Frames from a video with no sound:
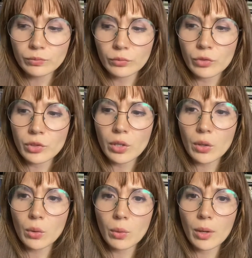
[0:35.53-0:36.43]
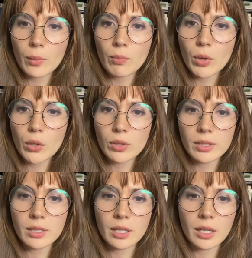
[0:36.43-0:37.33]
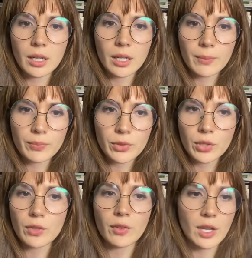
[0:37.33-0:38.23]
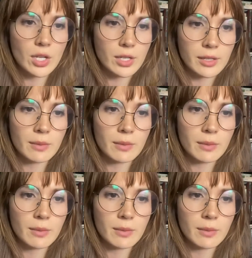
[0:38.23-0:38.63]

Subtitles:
So most certifications